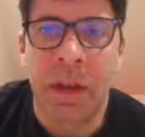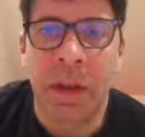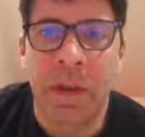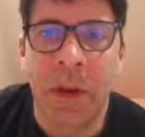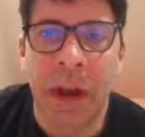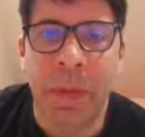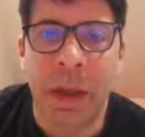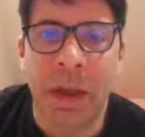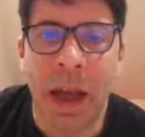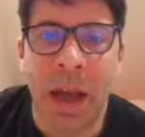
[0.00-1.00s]
Developing
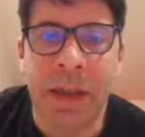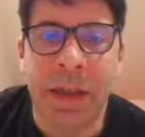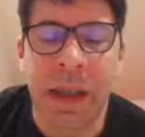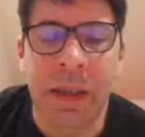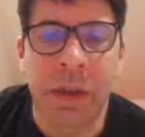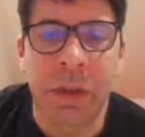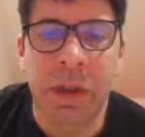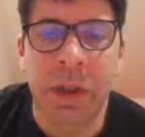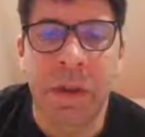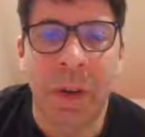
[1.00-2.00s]
a knight is sensible.
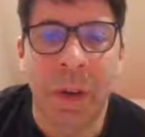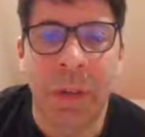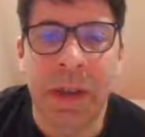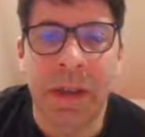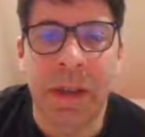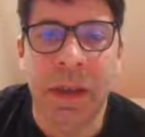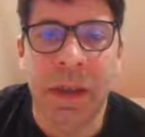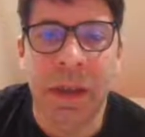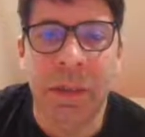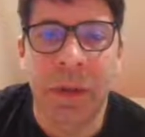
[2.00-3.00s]
Just developing pieces is
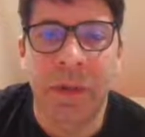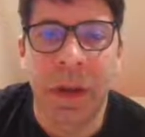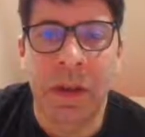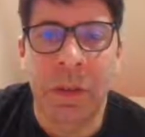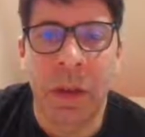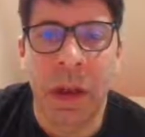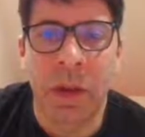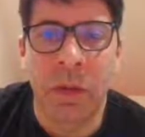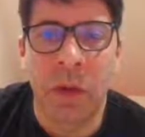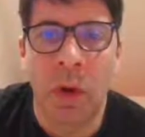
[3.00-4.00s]
sensible. Defended by
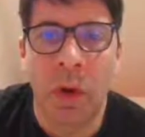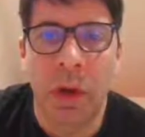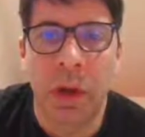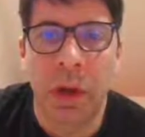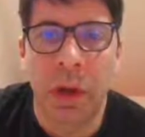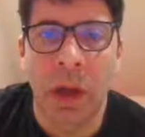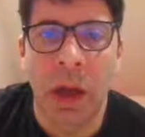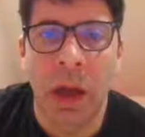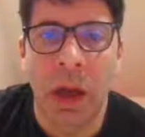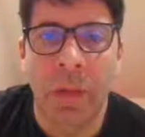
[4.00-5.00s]
the rook.
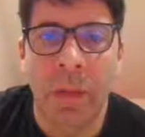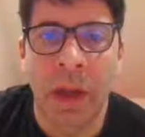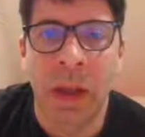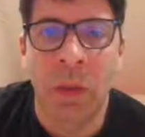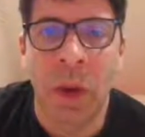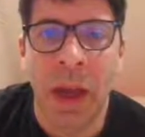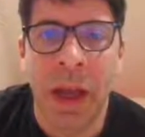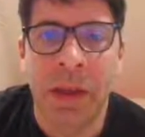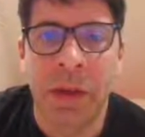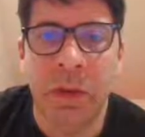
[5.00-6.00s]
And then white
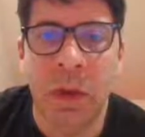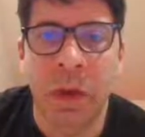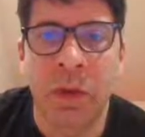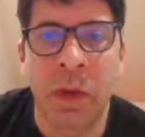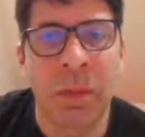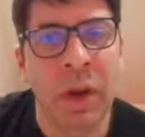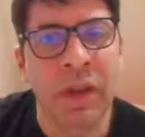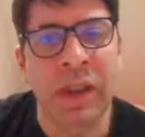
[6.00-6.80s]
hits the rook. The rook moves.